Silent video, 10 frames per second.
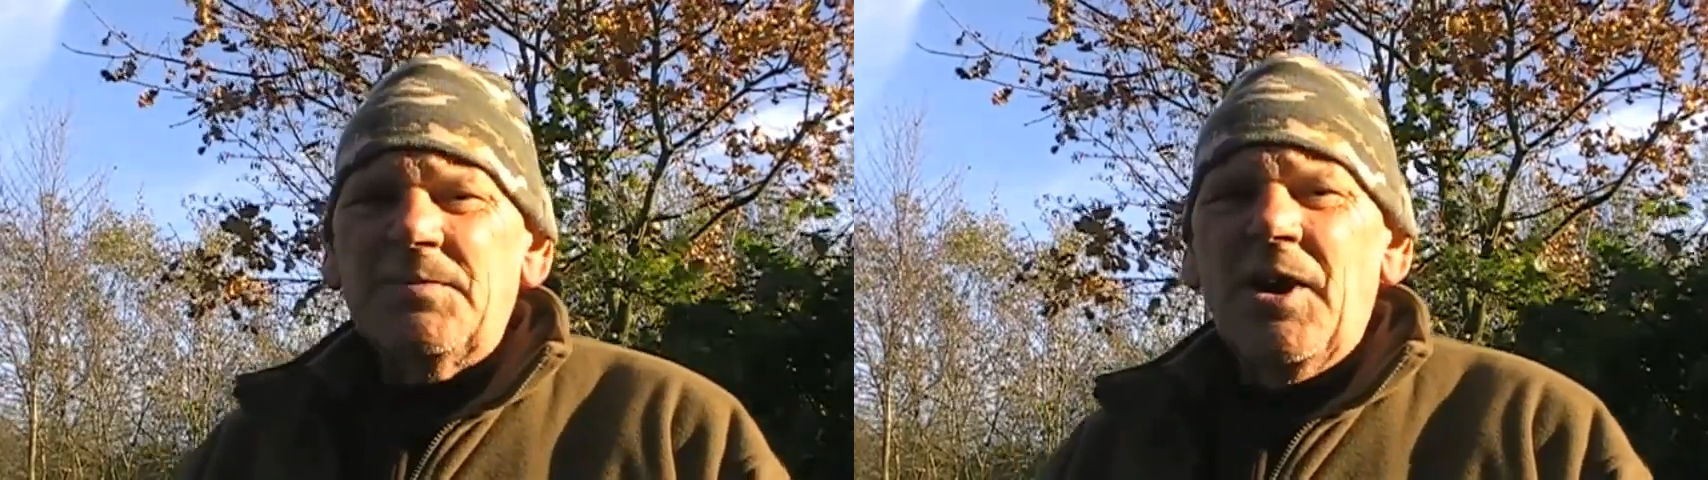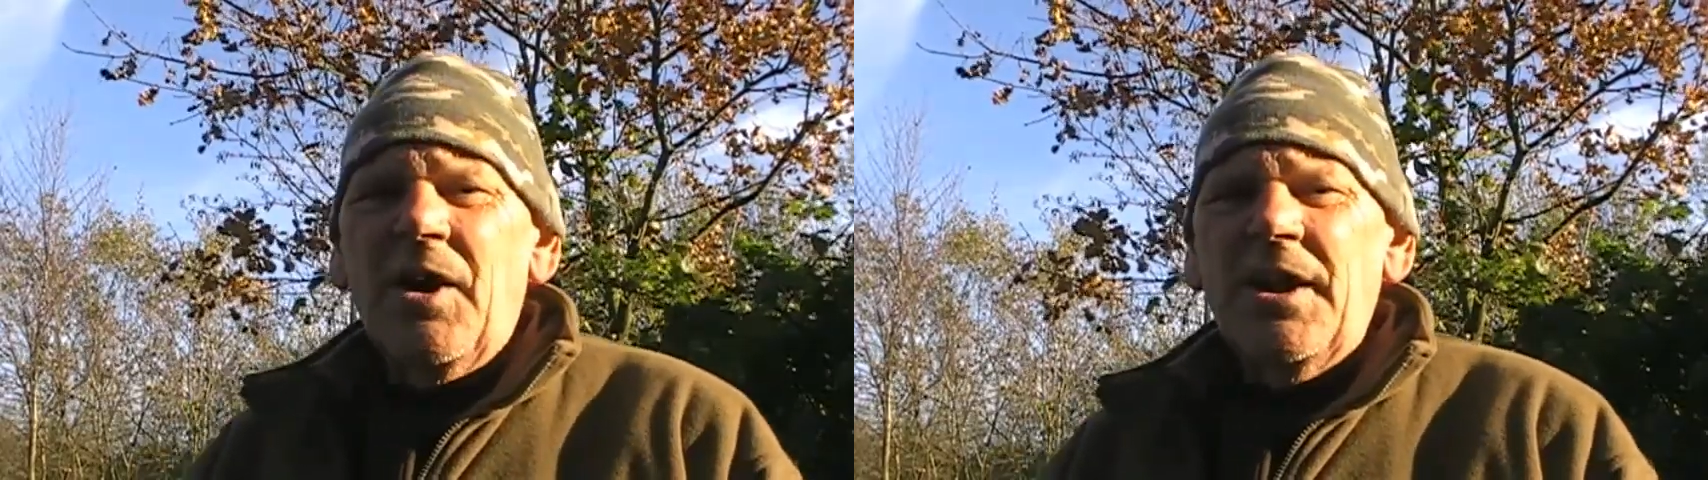
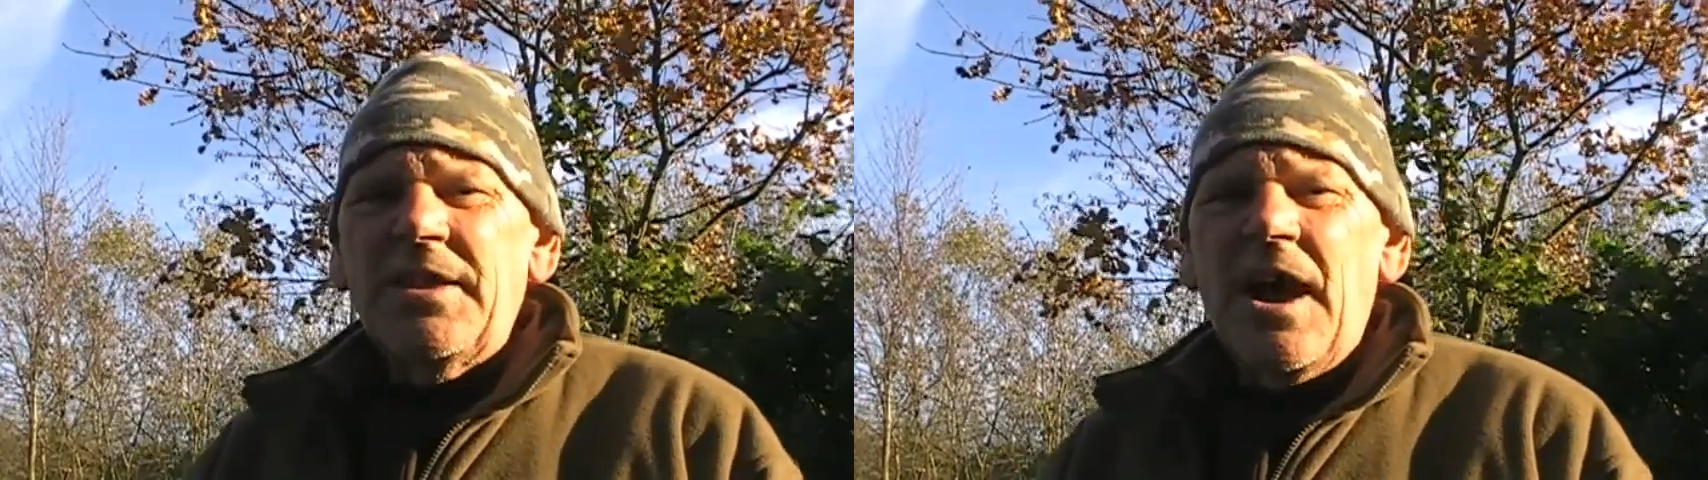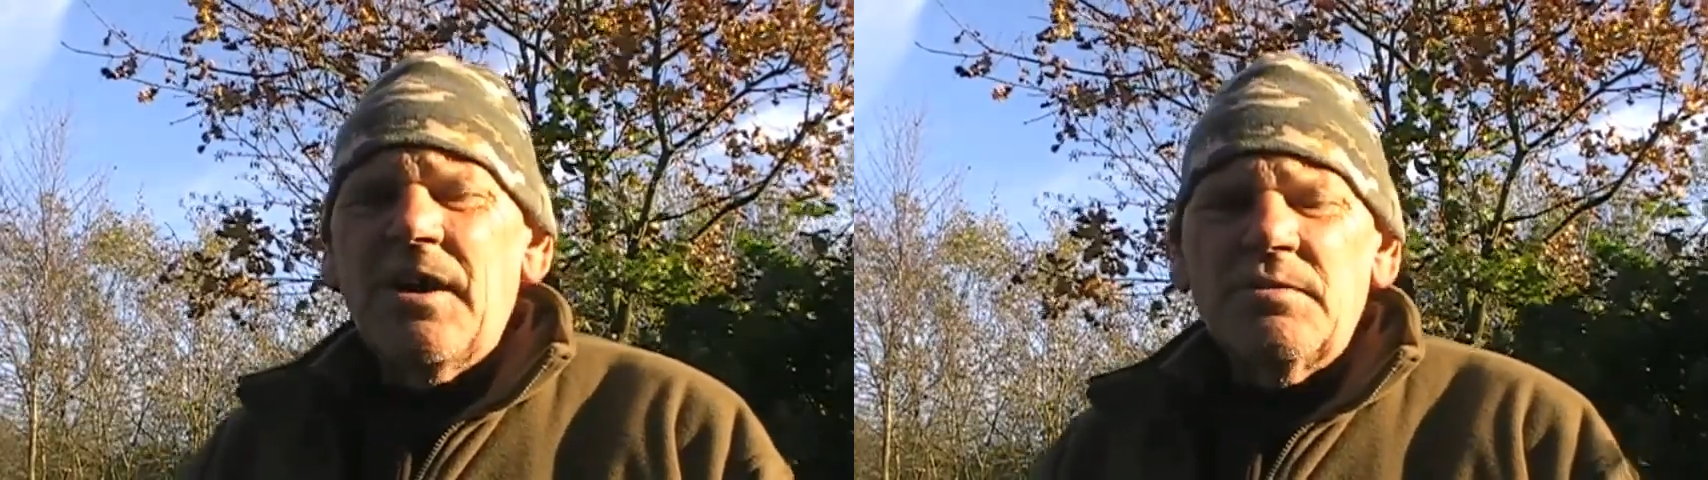
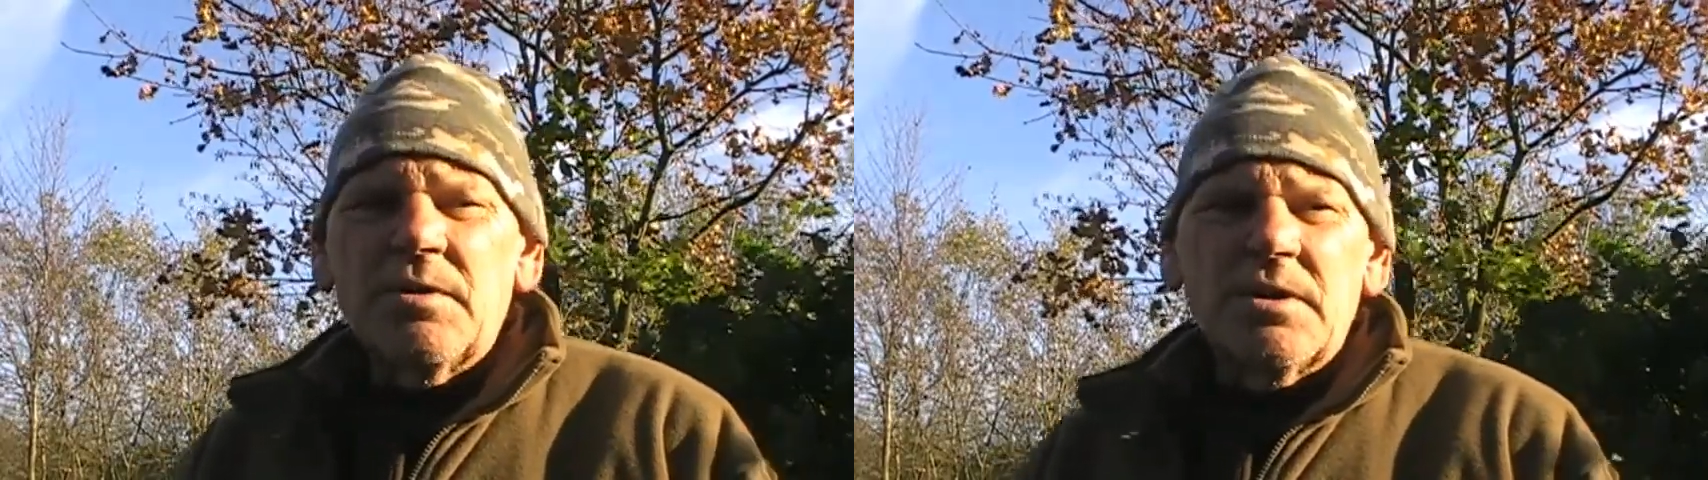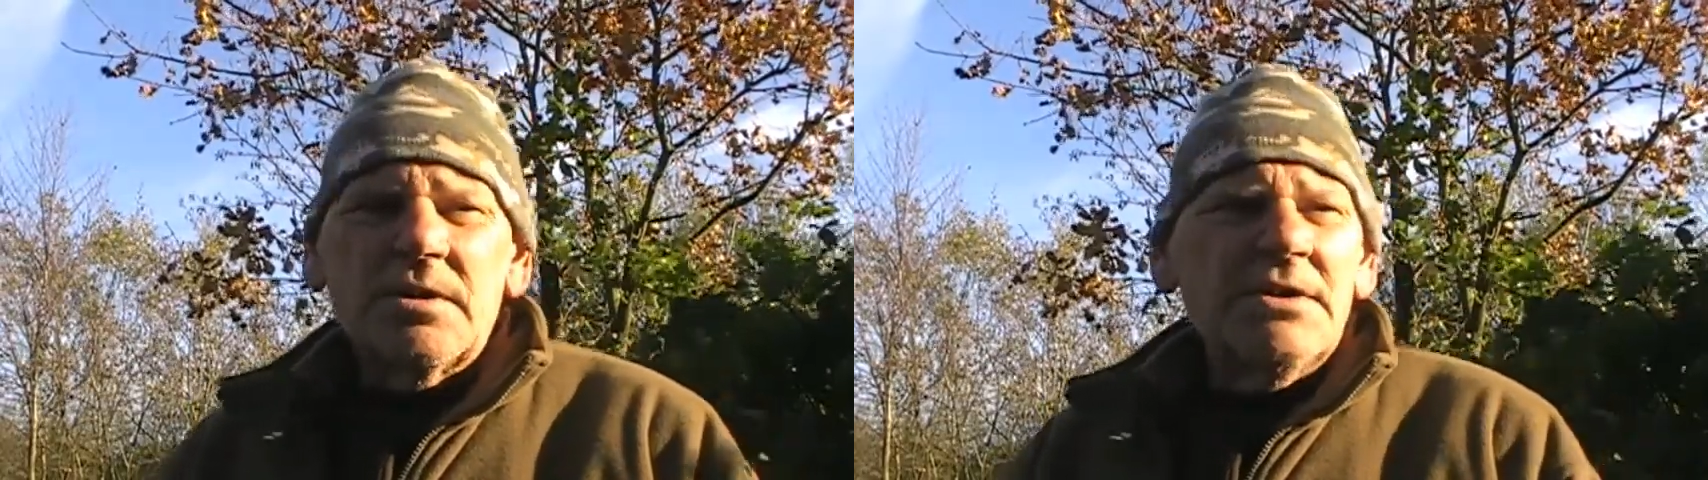Lido,
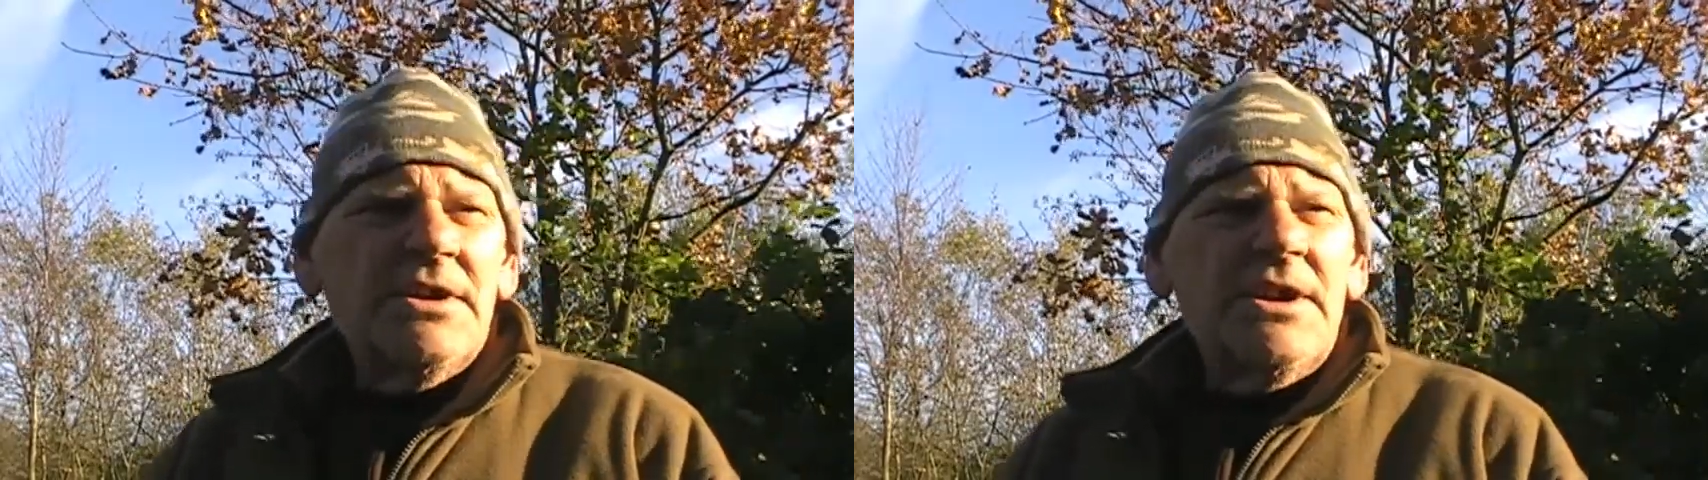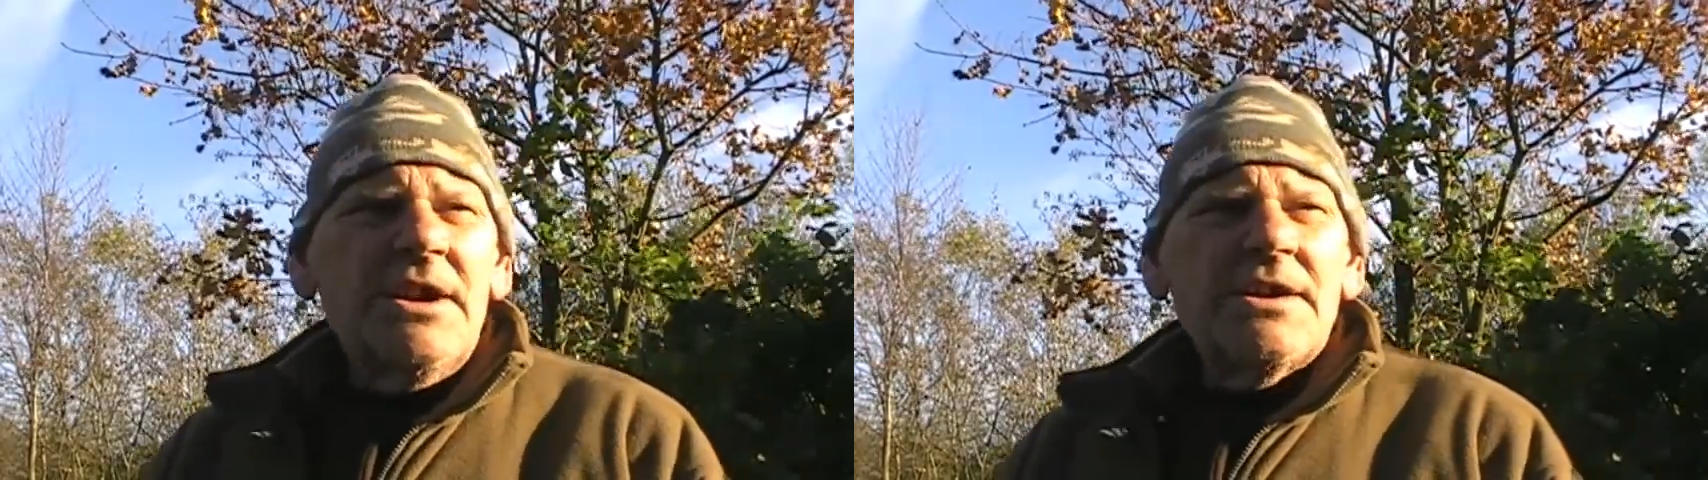
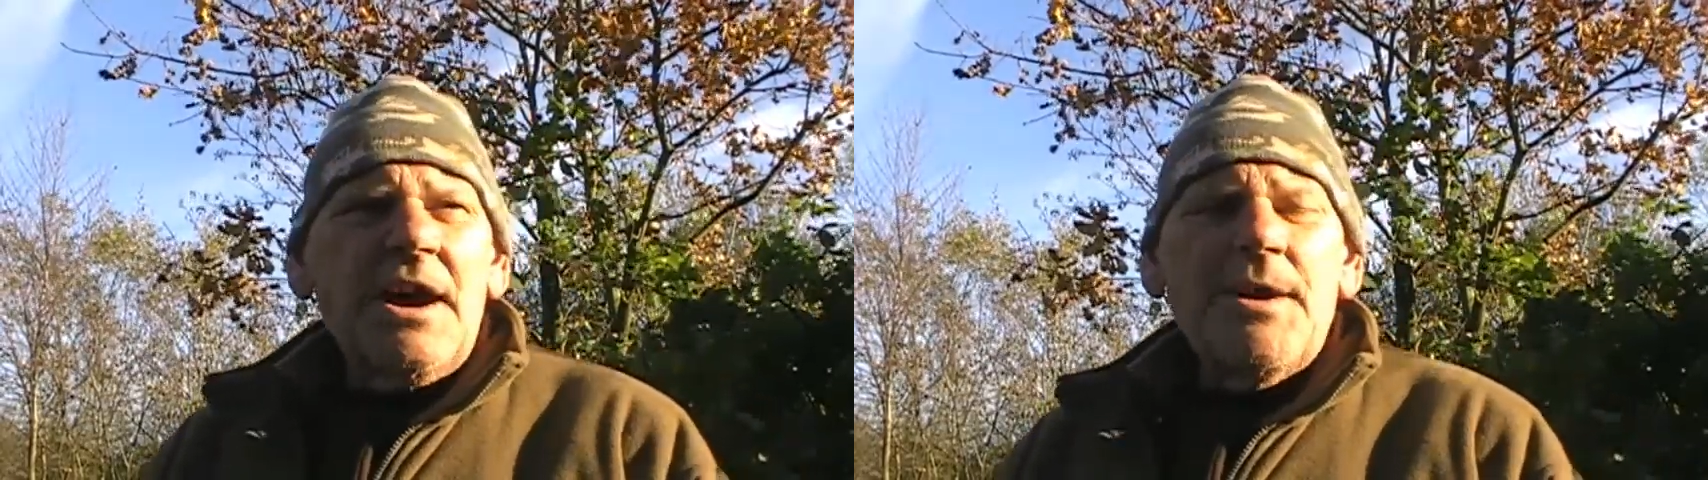or go